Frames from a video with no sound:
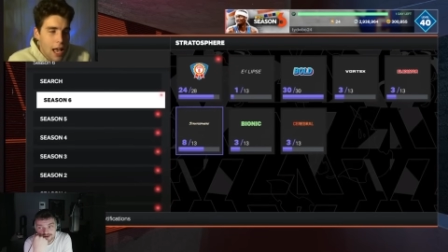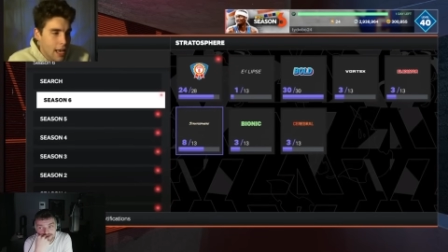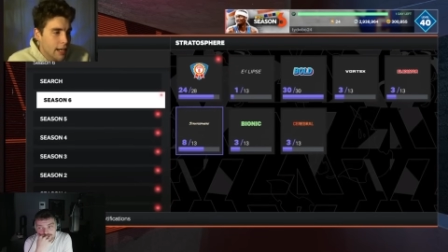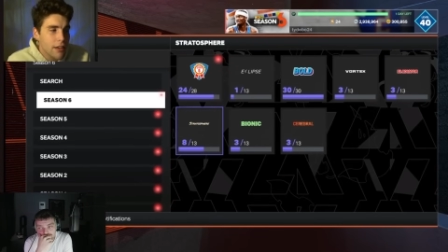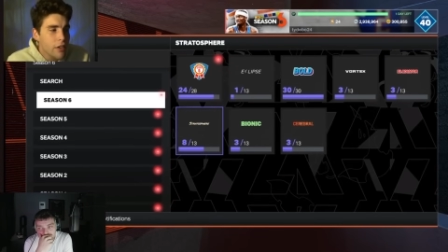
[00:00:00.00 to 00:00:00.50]

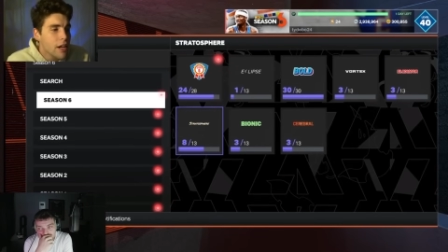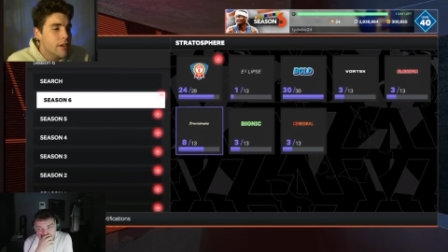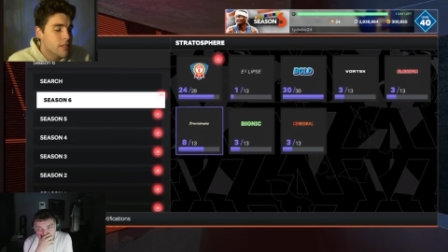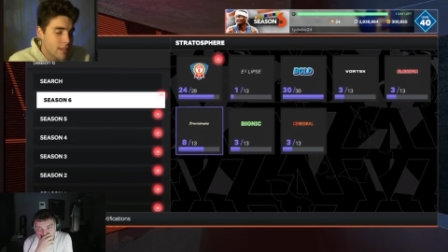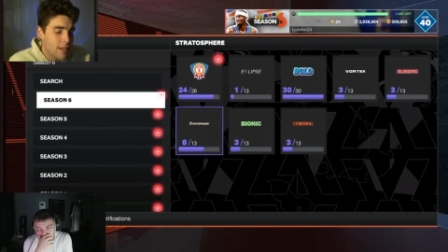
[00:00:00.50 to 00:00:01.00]
And even
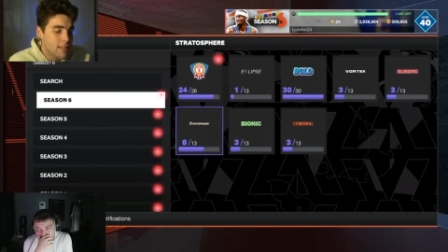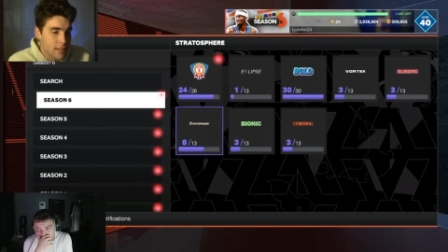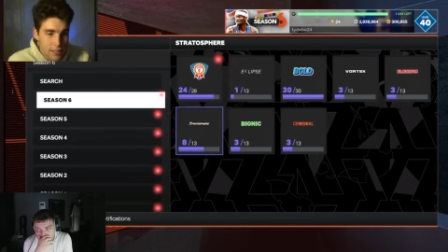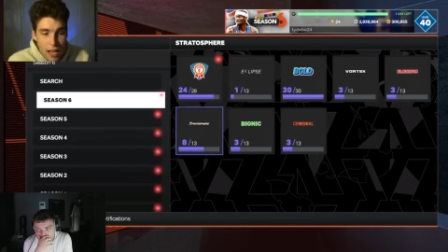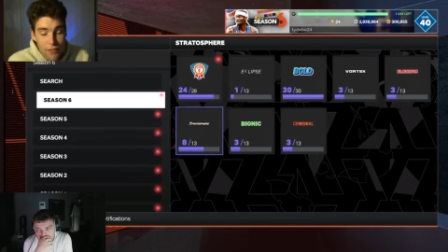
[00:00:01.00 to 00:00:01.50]
in
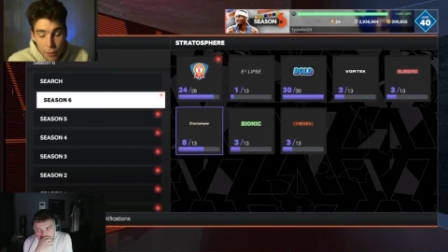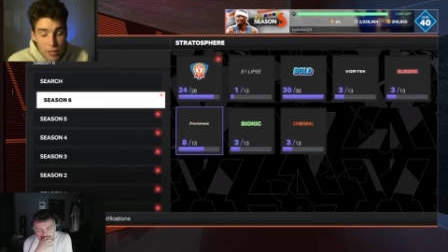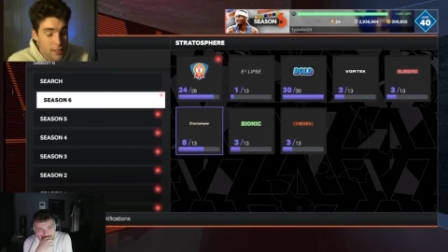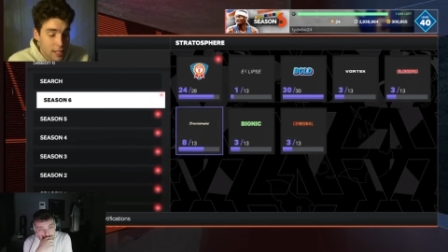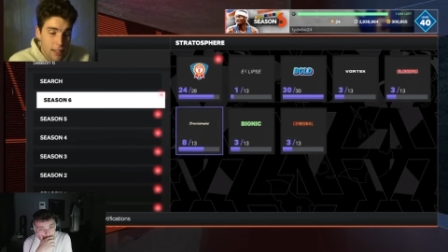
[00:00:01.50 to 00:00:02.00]
season seven, I'm
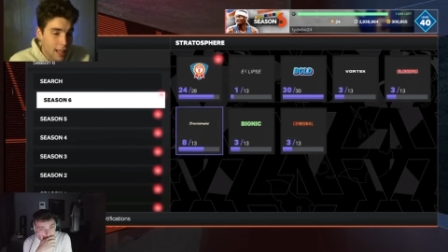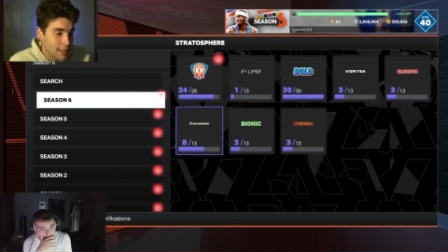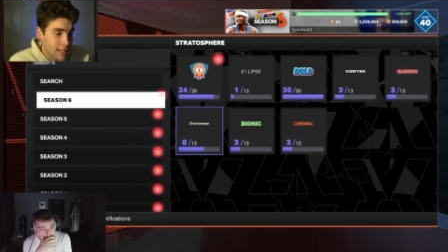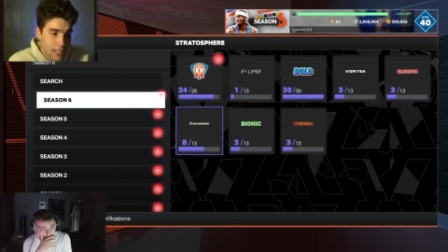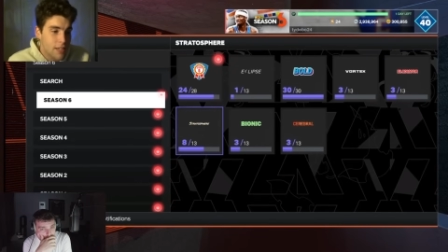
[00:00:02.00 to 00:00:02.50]
gonna say it like
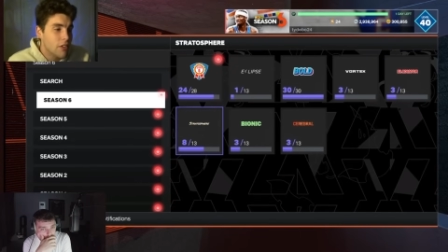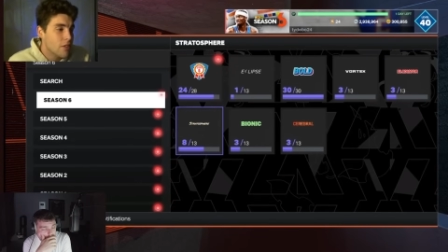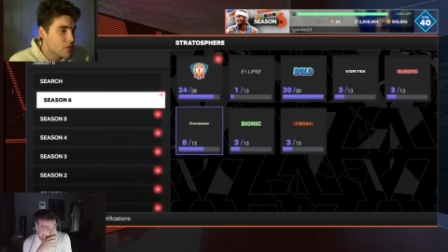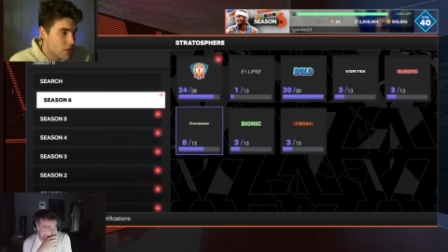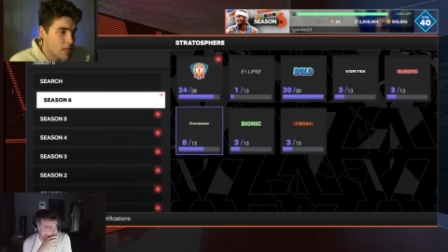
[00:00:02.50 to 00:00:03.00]
this: even
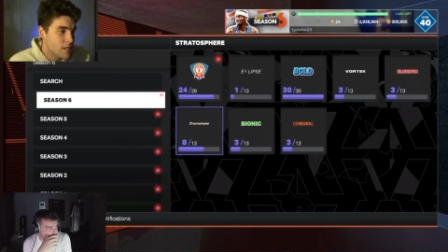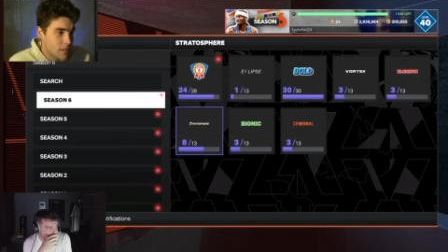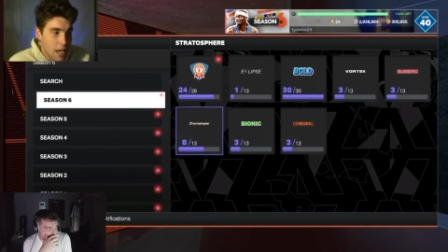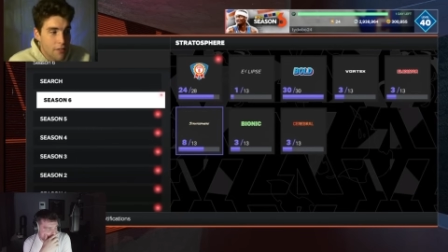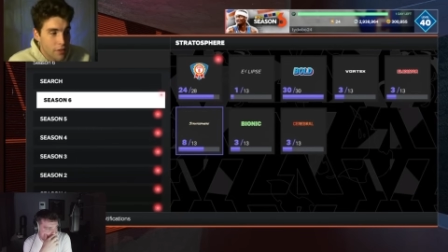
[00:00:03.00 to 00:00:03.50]
in season
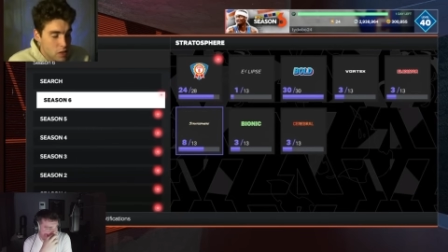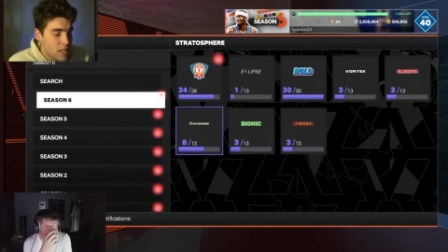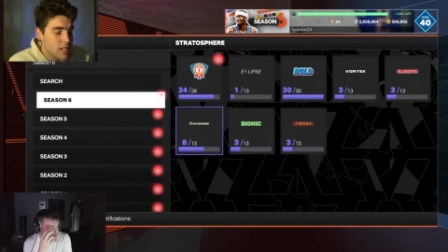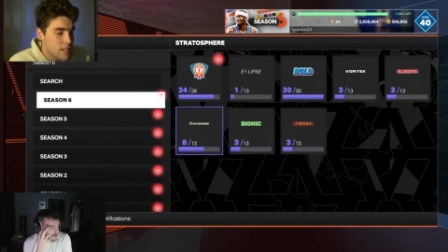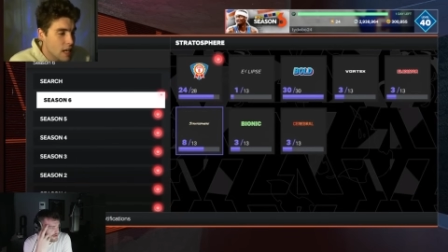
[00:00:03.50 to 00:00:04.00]
seven, if
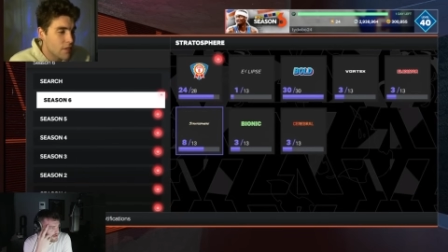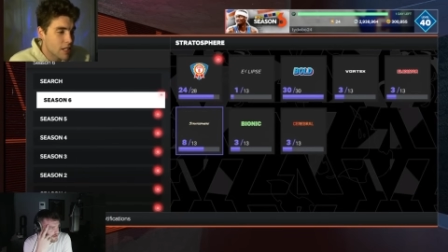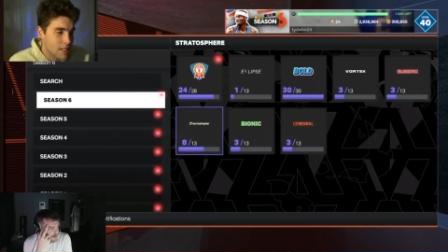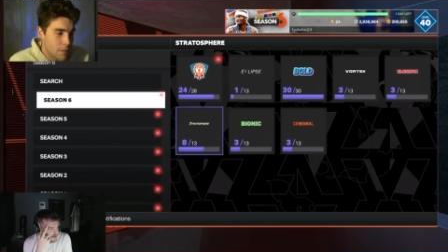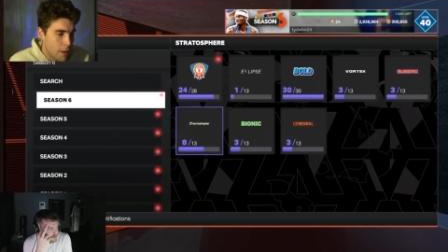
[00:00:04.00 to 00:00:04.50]
season seven
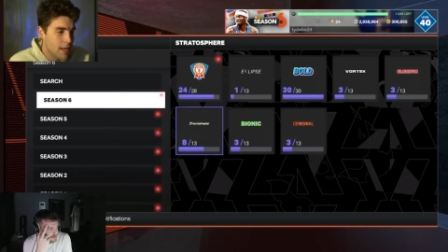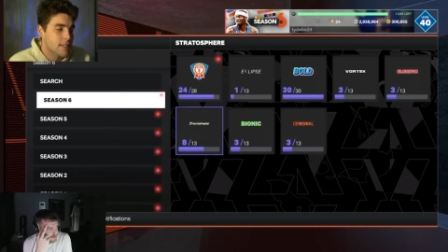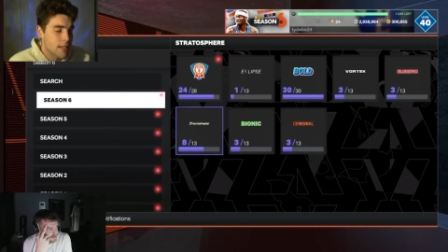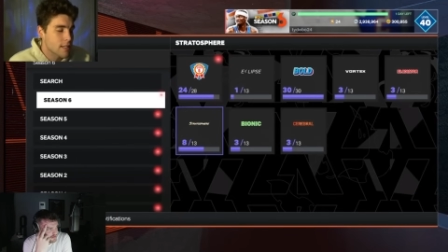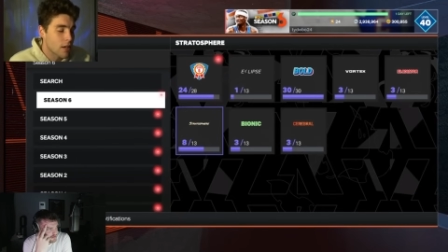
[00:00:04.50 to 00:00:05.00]
is the best
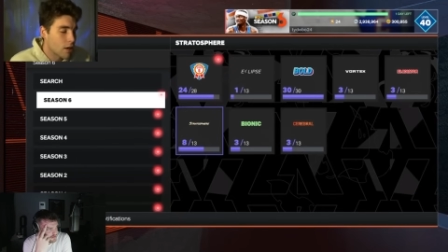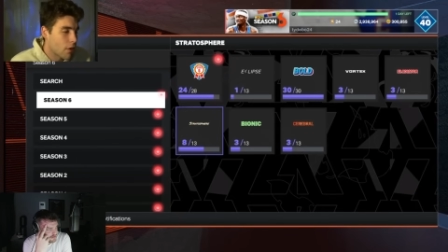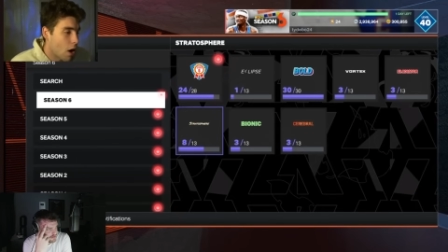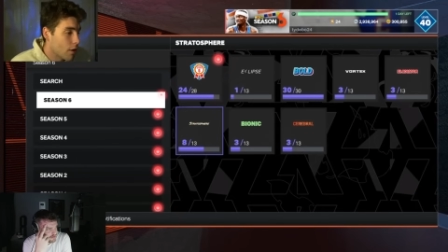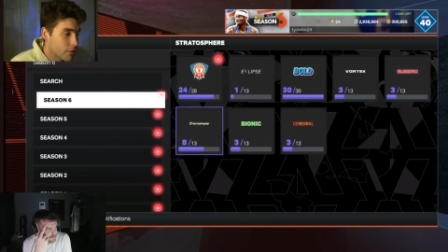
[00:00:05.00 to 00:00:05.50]
season of
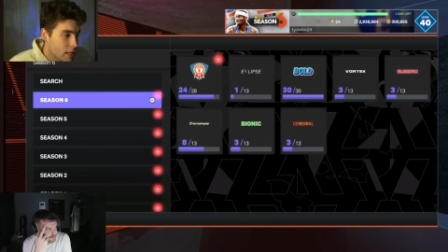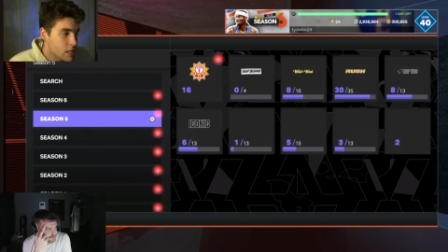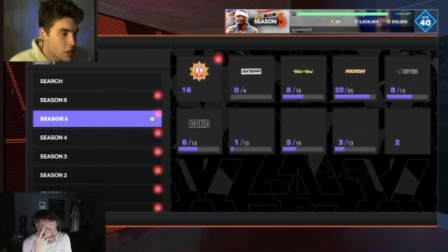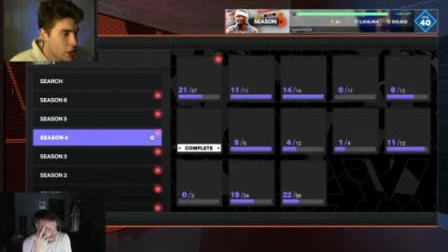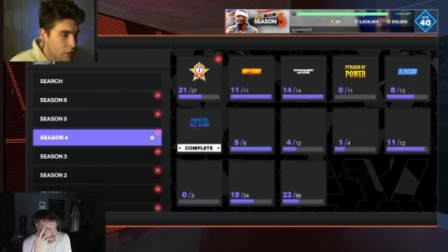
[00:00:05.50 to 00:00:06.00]
of
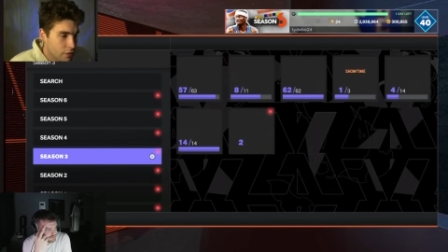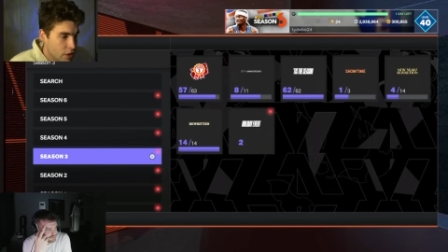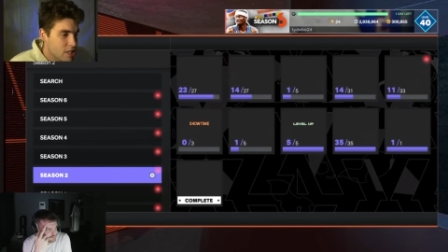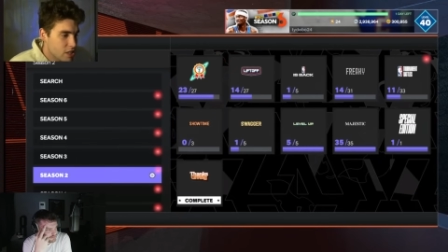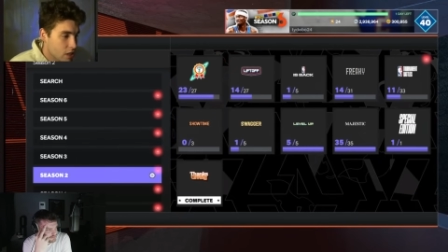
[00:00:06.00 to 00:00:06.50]
this year,
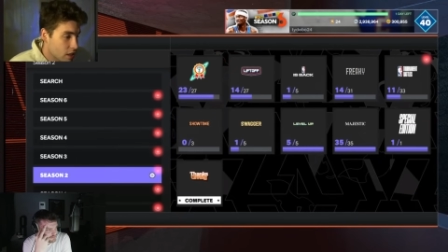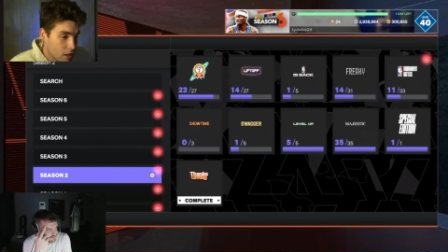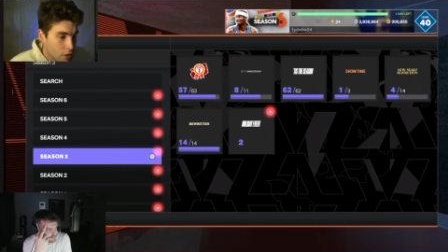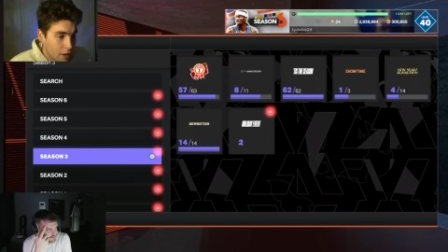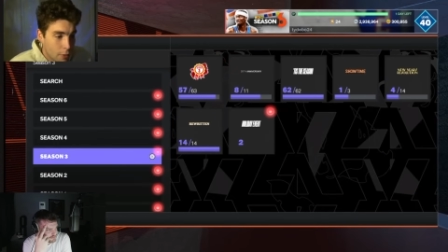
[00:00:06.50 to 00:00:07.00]
this you
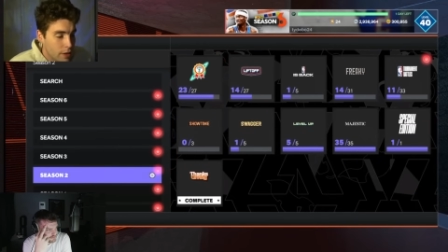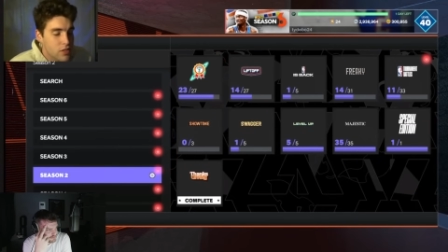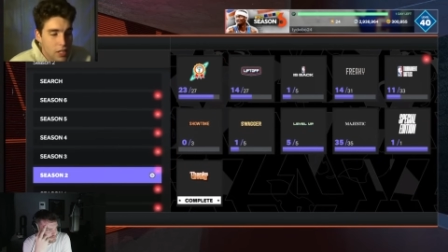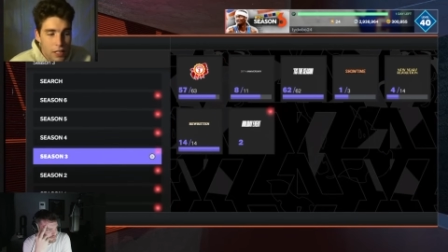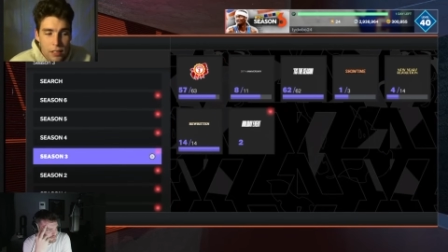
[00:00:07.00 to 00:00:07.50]
know that we've
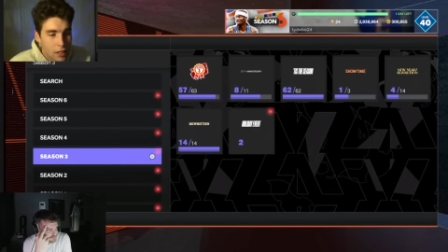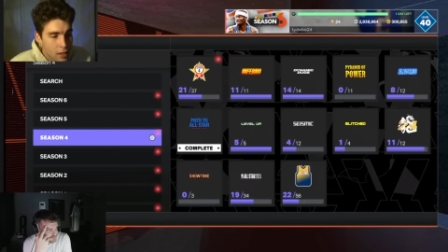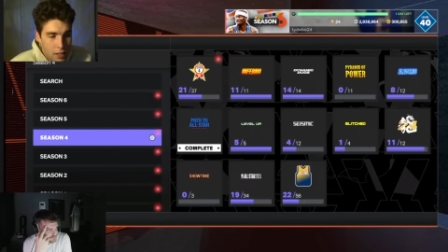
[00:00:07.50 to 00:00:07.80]
seen,